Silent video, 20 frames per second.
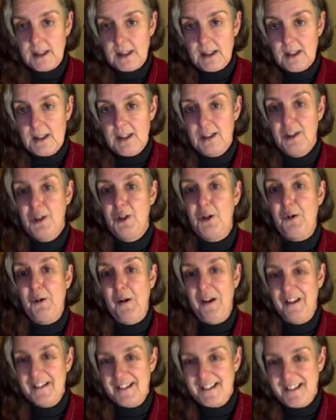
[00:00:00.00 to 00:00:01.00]
you are
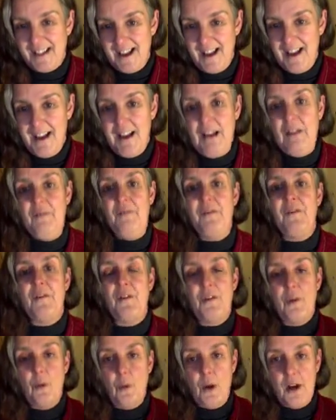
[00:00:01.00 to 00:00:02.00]
safe, the
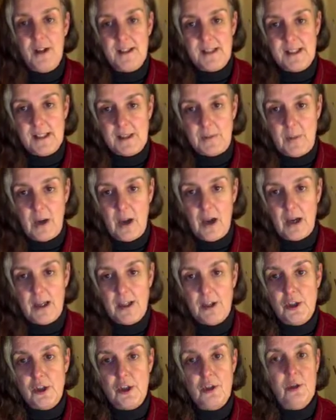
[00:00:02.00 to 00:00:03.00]
worst is behind
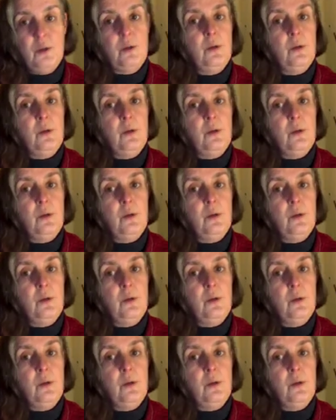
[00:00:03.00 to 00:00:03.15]
you.